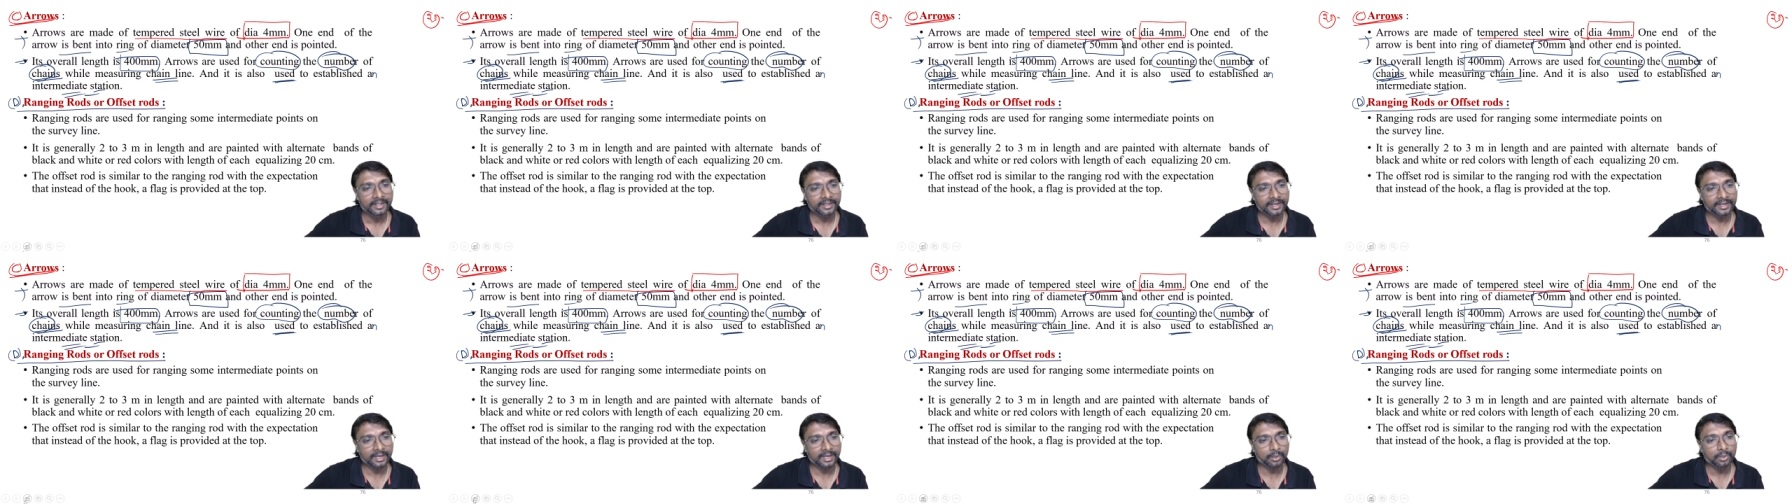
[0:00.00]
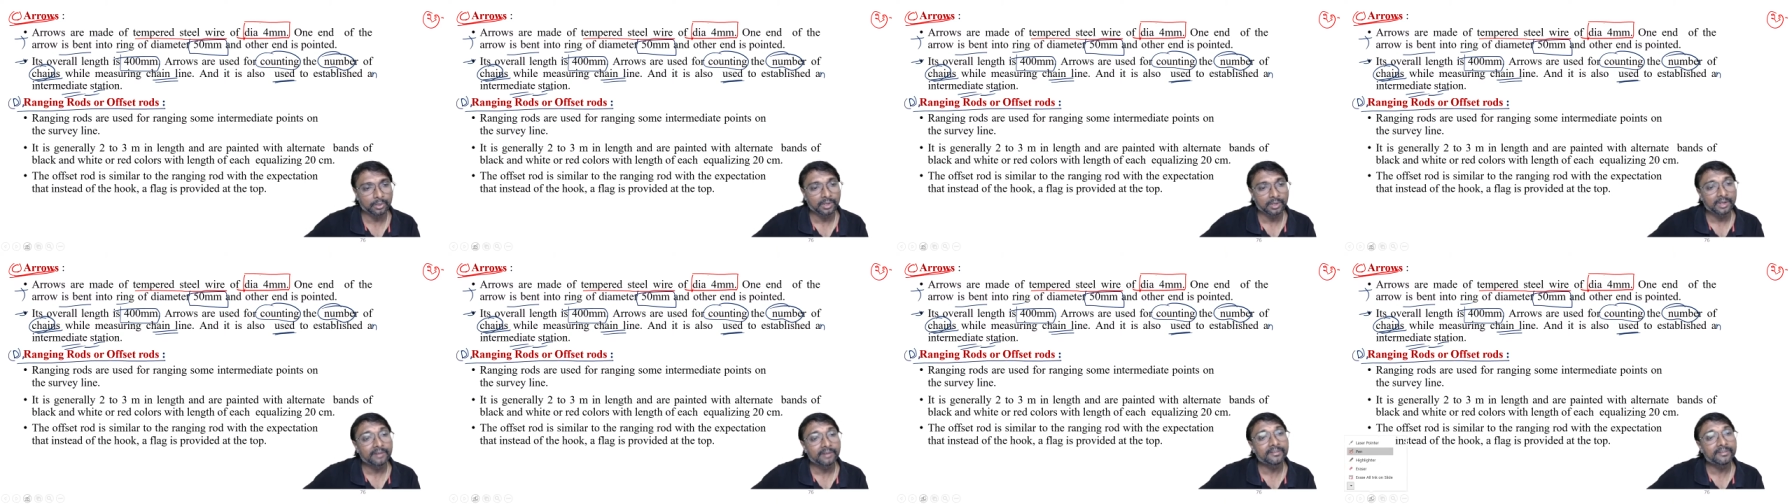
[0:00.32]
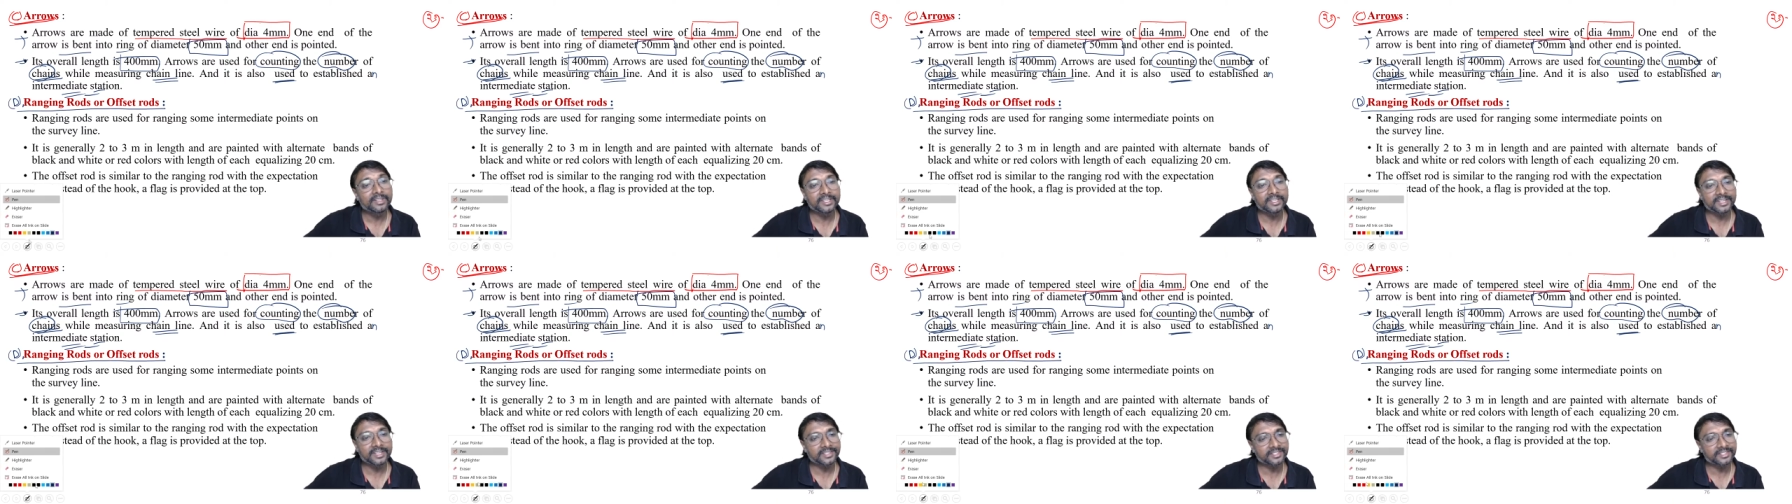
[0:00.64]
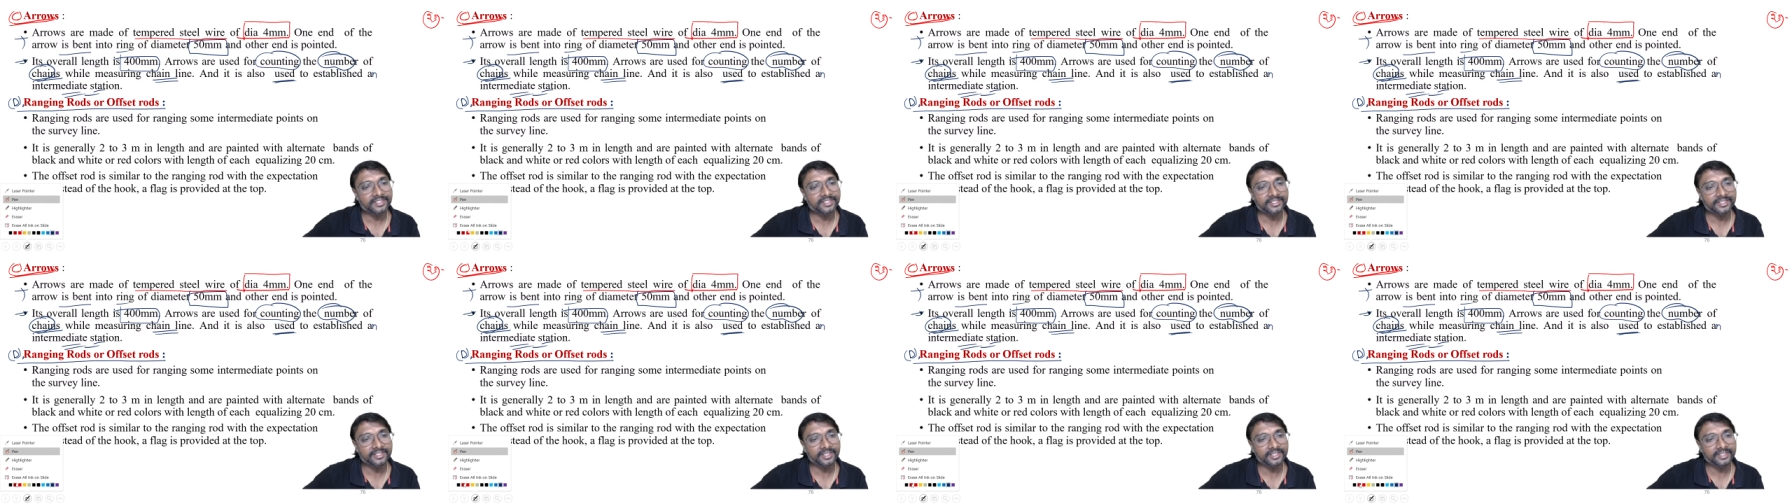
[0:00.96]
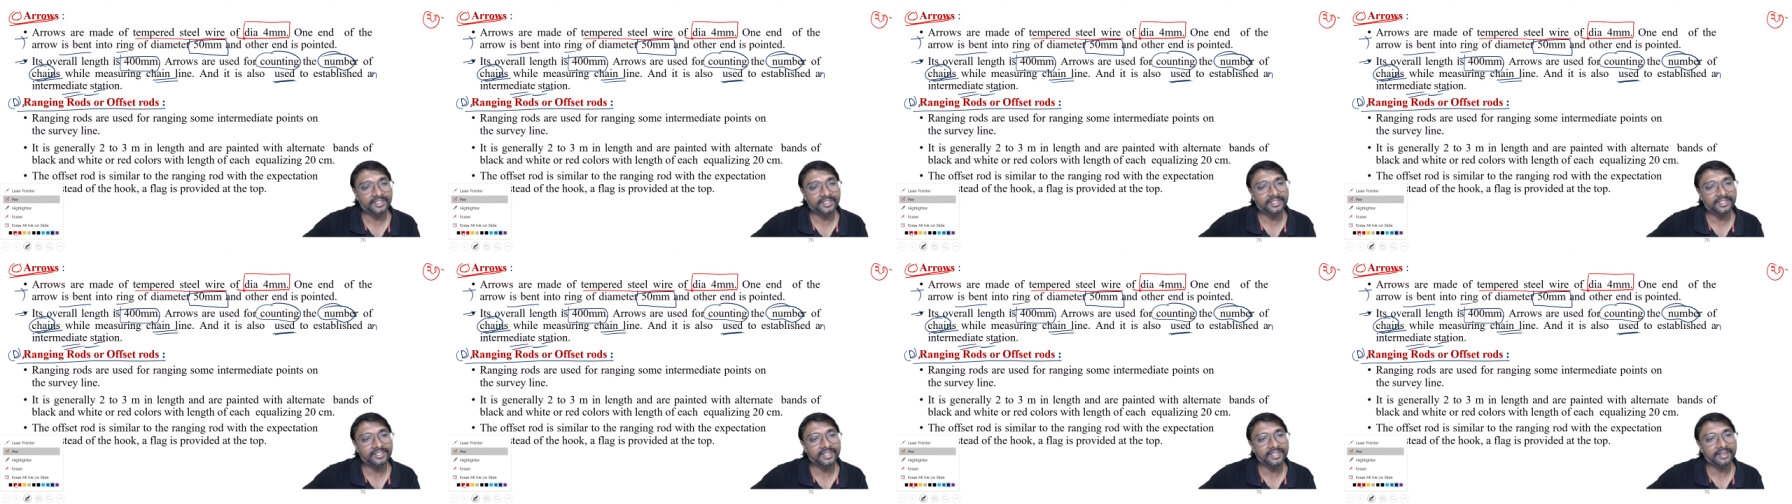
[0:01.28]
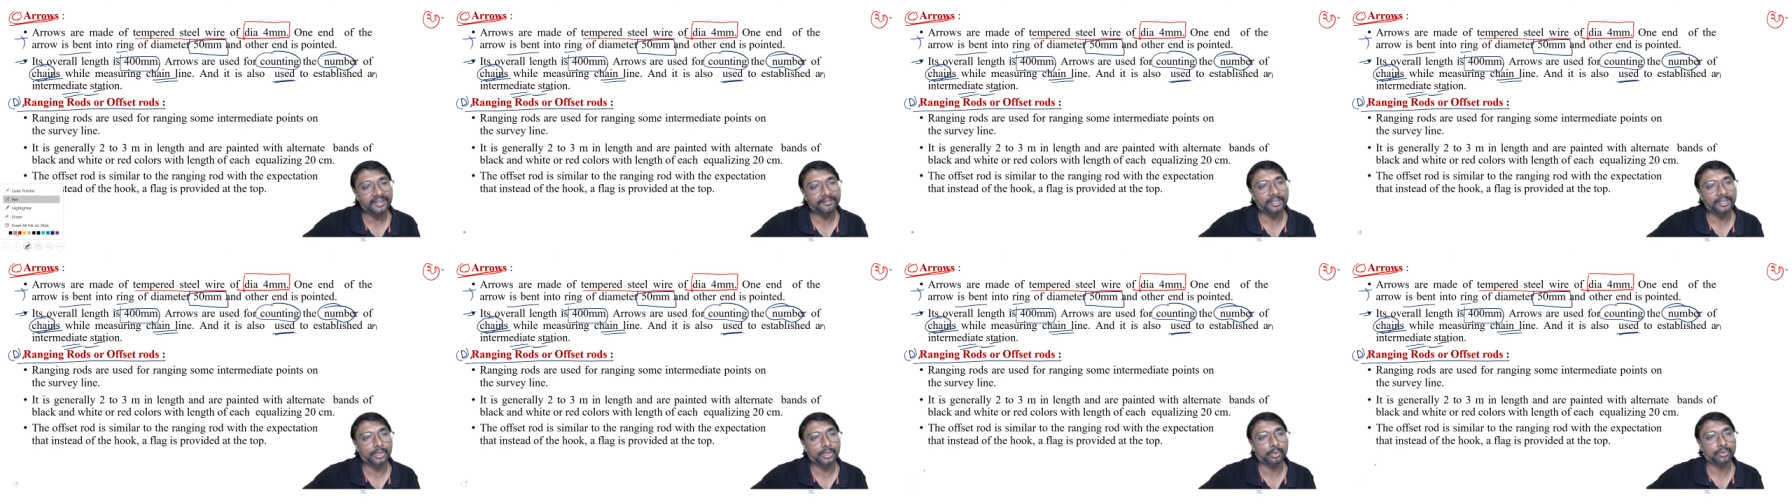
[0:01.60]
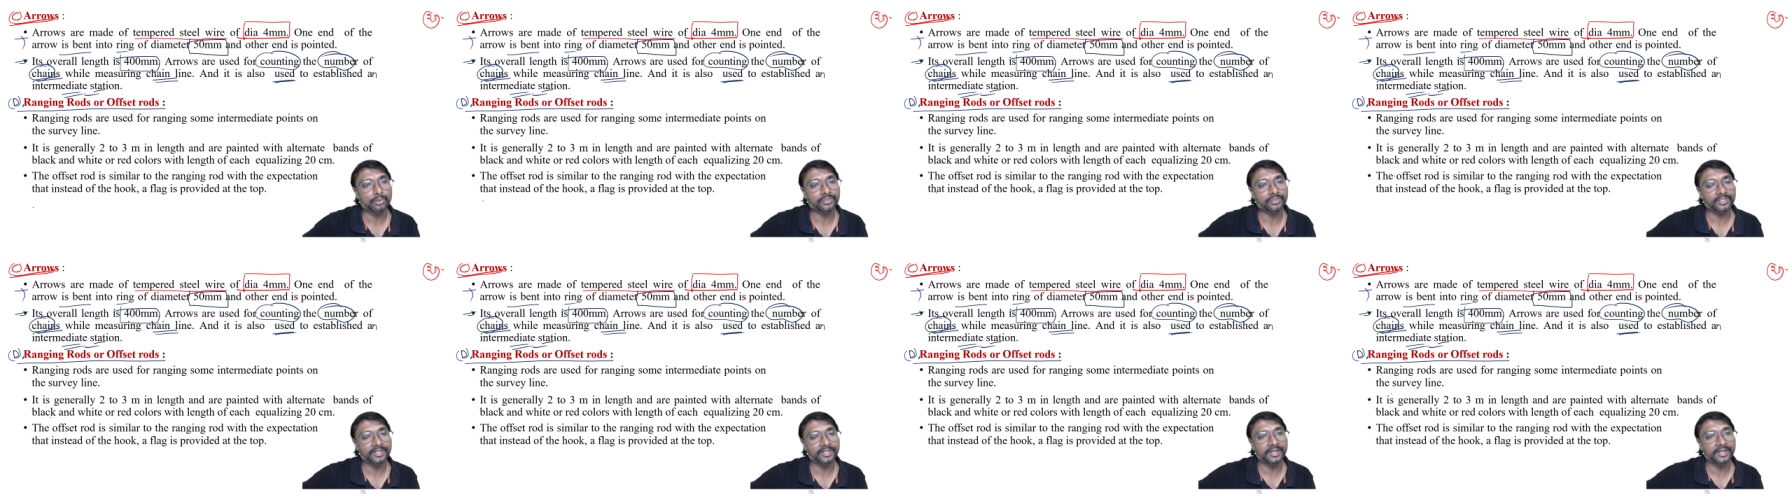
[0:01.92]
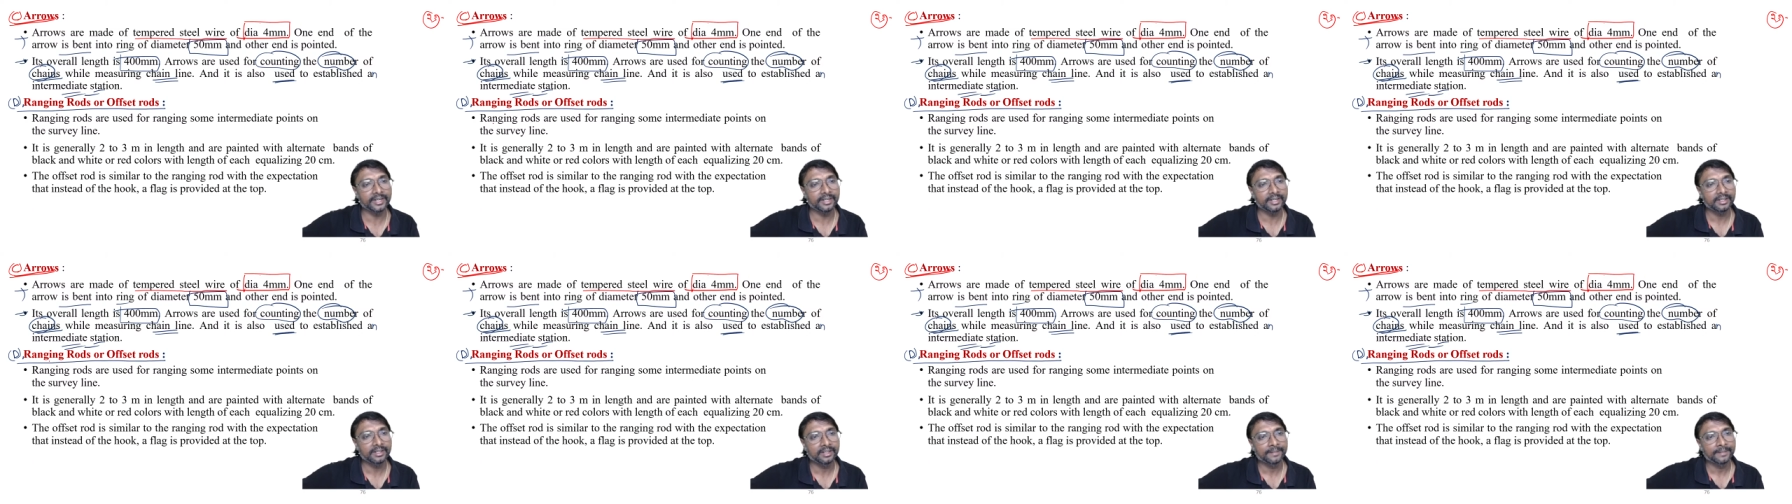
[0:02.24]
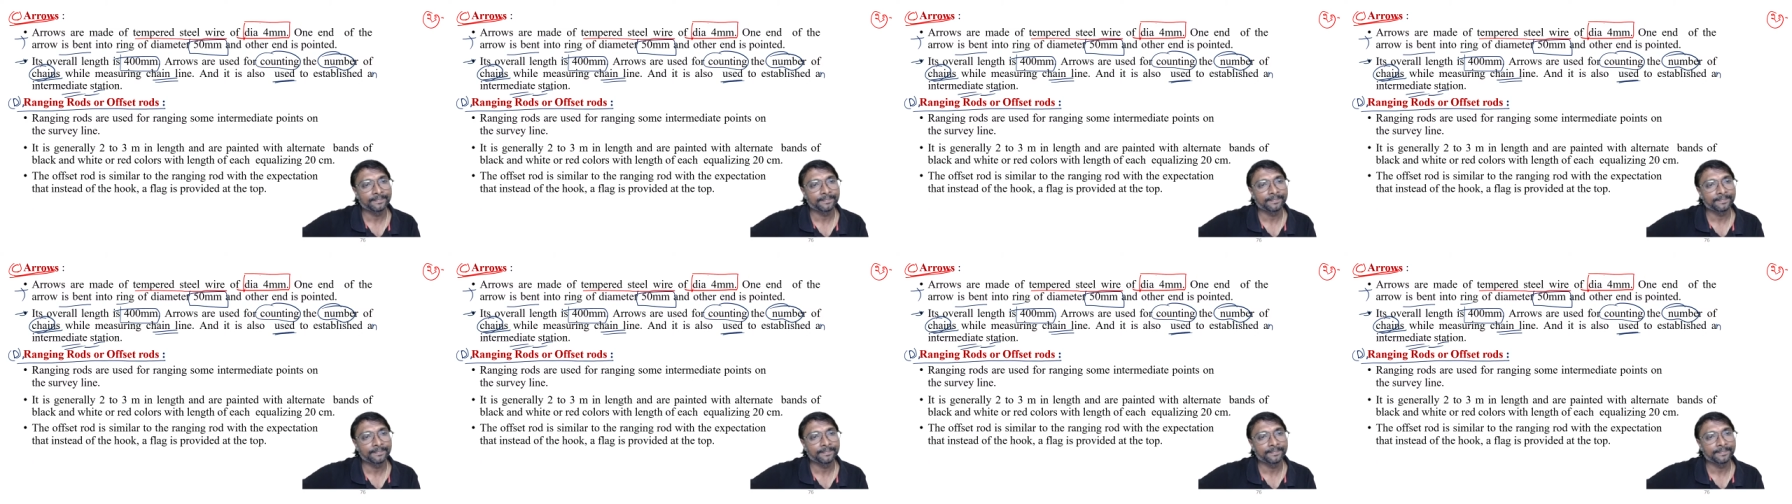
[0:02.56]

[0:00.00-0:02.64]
Now we'll just see this and we'll close it, right?